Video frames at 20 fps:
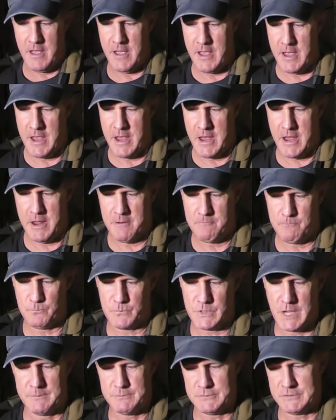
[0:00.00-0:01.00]
and
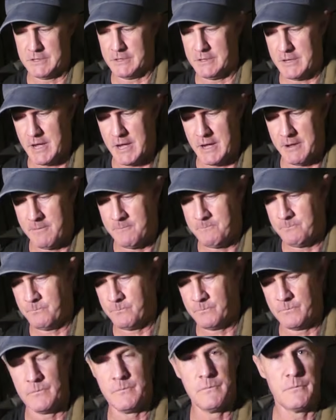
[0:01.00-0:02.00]
keeps
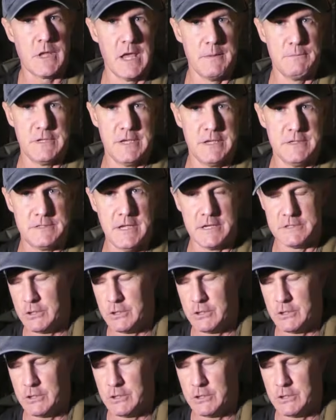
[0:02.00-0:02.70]
the insects